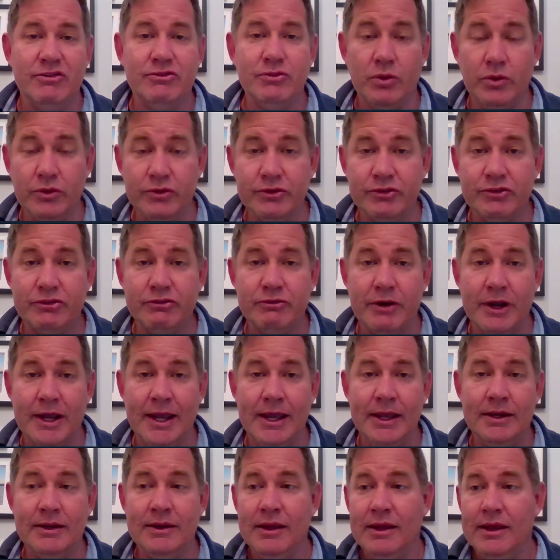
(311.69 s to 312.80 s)
shoulder
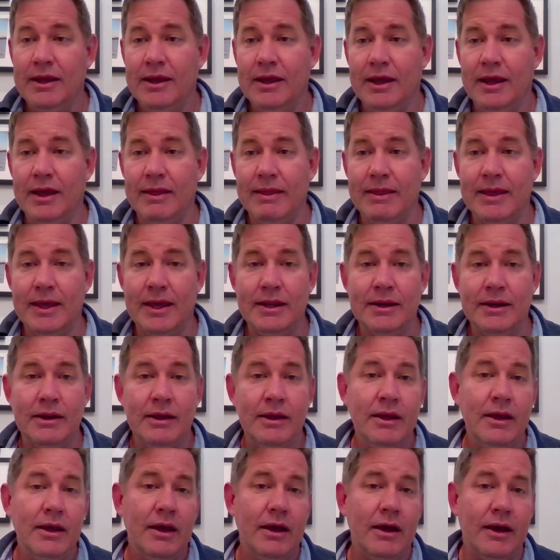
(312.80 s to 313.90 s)
strain
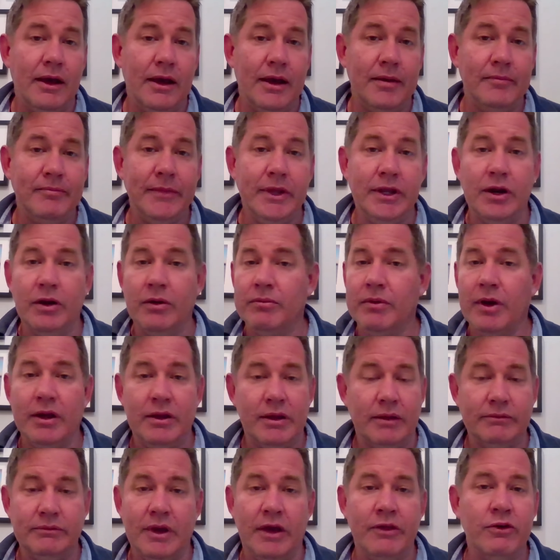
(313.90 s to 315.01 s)
and then, you know,
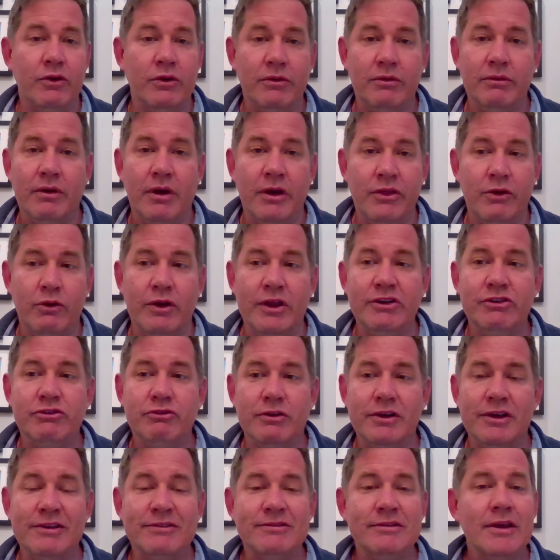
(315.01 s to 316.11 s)
other
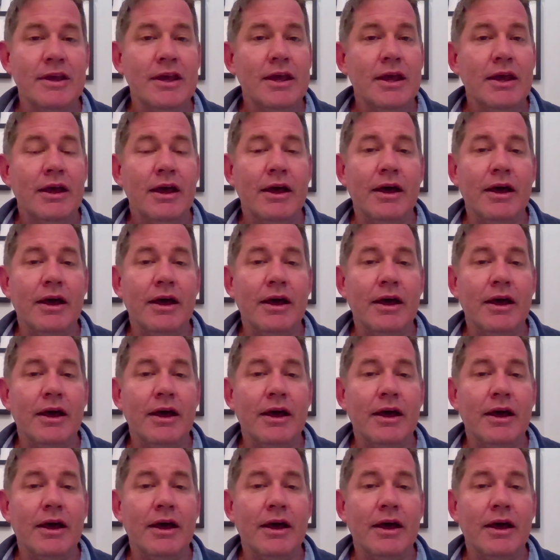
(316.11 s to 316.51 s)
injuries.